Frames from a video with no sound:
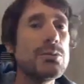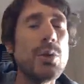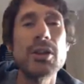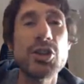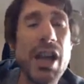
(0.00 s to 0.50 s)

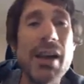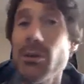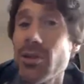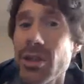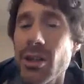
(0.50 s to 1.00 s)
What
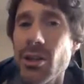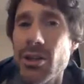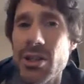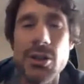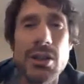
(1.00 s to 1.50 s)
channels are you
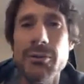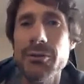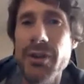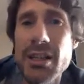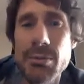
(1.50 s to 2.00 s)
using? Using
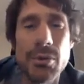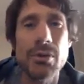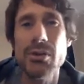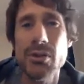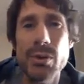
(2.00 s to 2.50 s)
Facebook,
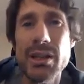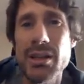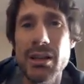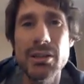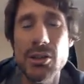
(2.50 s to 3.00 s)

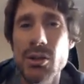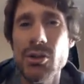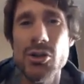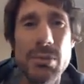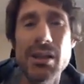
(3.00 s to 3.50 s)
Twitter,
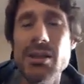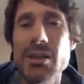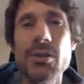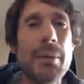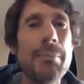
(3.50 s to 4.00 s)
YouTube,
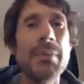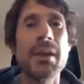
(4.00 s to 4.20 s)
Instagram?